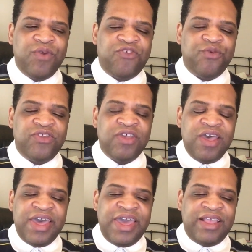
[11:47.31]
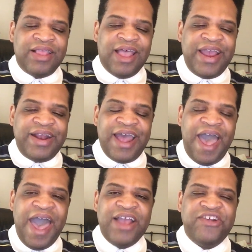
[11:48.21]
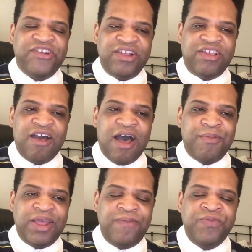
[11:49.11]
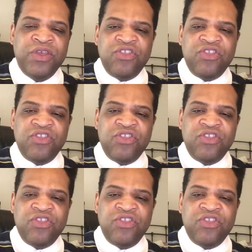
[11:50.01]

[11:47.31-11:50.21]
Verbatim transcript: which was a light action comedy